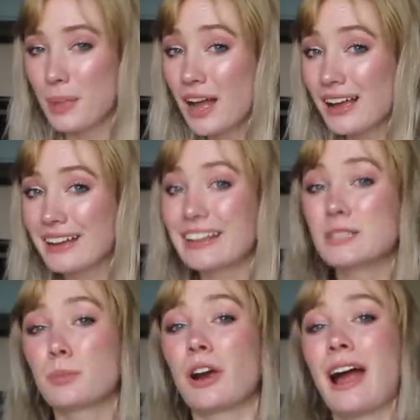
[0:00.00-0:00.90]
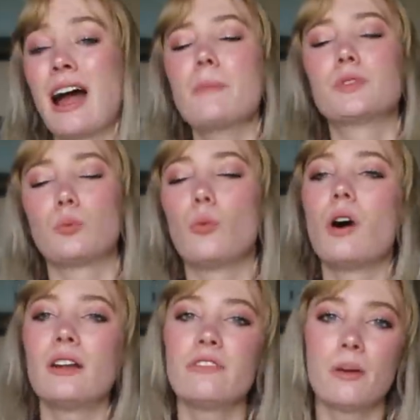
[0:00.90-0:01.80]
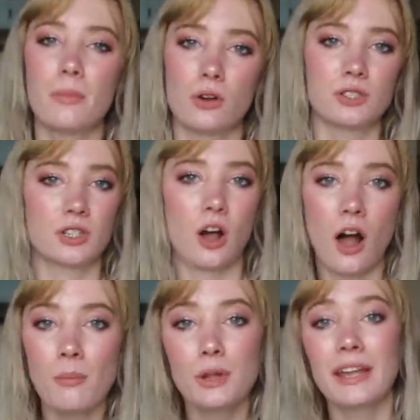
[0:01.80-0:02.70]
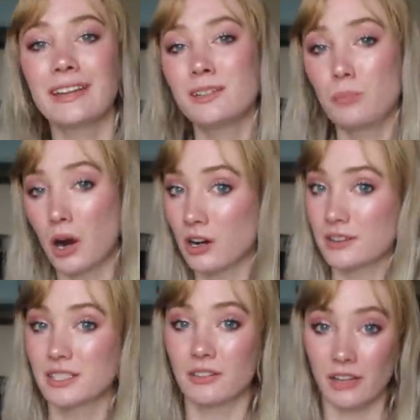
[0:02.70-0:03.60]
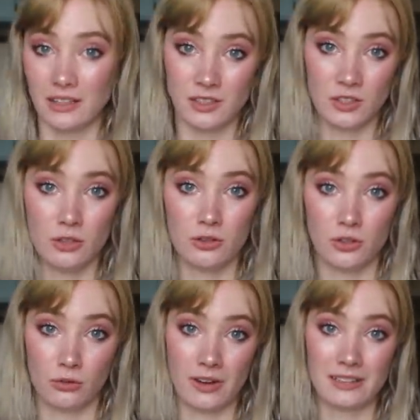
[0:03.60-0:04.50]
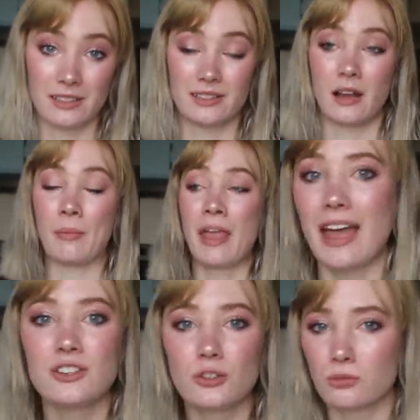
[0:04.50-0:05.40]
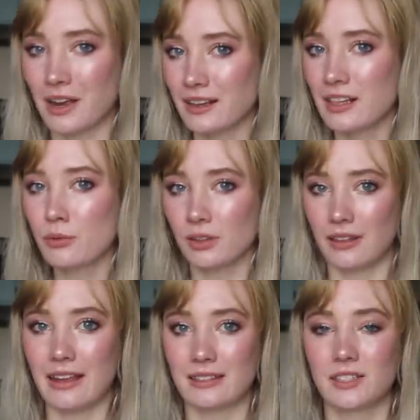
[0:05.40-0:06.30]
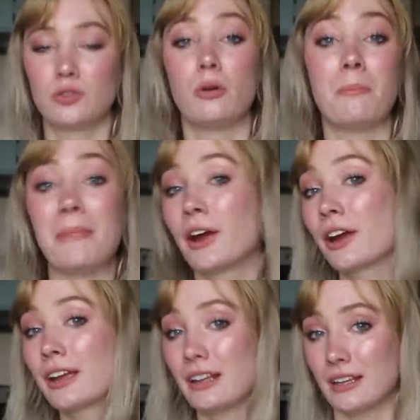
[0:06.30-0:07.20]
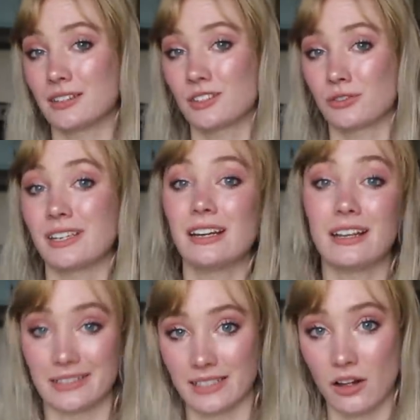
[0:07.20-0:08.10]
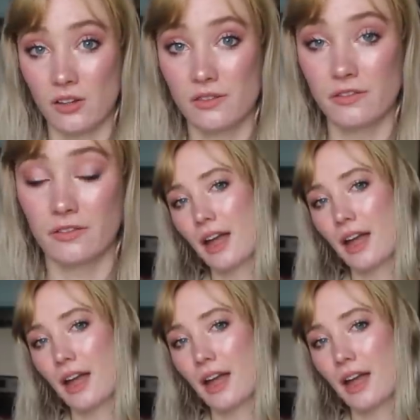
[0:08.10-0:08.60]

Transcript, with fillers: but it's perhaps one of the most complicated parts of institutional racism and directly relates to American history itself,